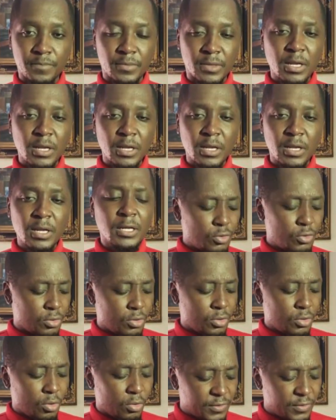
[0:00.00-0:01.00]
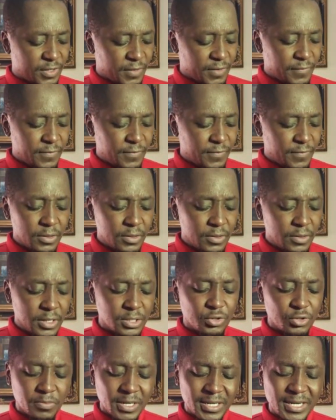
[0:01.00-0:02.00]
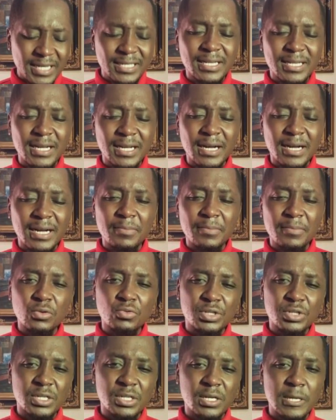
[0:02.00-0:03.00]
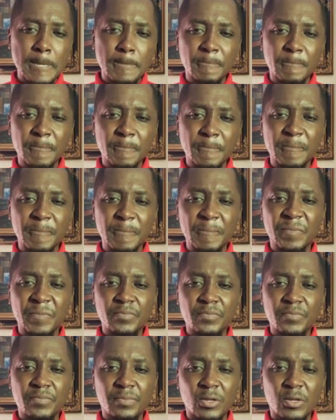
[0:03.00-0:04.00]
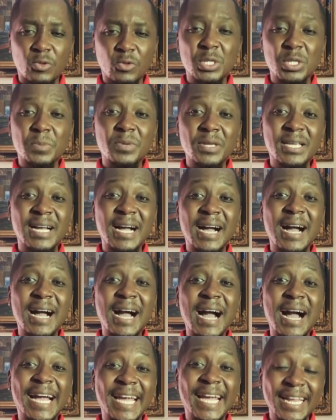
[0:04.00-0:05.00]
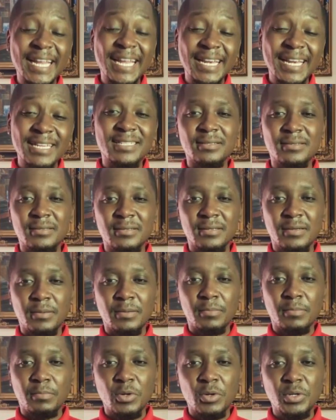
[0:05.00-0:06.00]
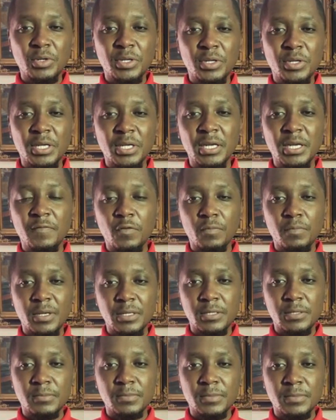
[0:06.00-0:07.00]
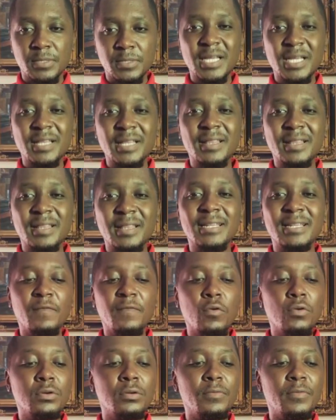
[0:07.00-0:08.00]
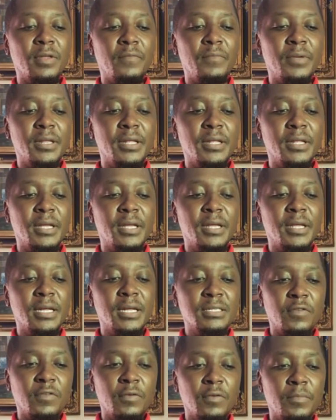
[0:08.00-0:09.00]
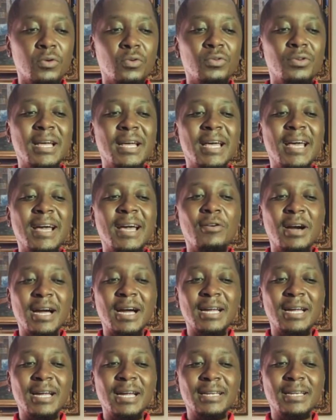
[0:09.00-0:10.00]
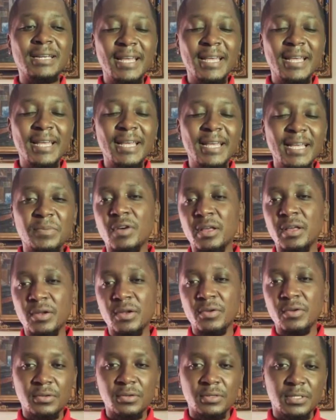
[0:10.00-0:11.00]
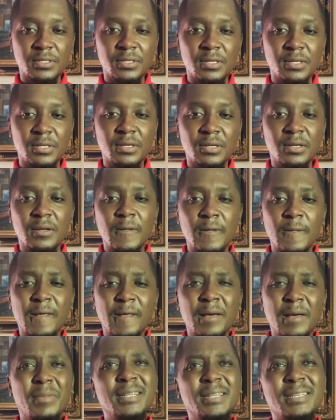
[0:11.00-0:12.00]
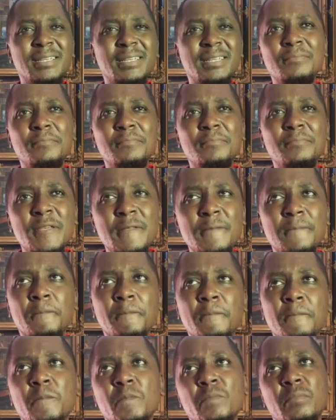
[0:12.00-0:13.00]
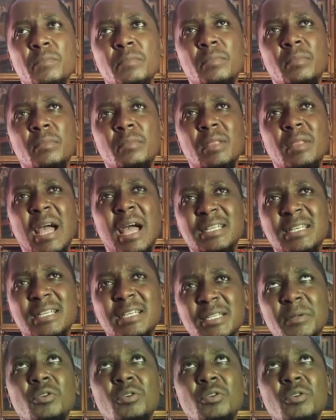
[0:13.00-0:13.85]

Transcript: So on several occasions, John MBADI has come out to speak against Mount Kenya development, saying that they have been getting development at the expense of other regions. But it can be accepted because